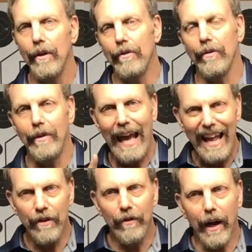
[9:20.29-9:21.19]
So
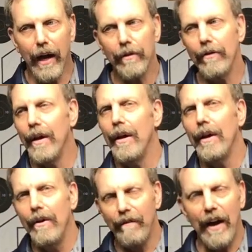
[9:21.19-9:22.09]
10 shots,
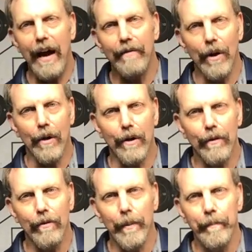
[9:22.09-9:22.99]
5
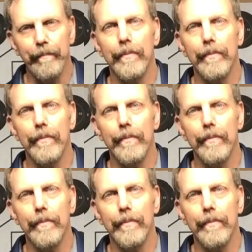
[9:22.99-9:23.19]
yards,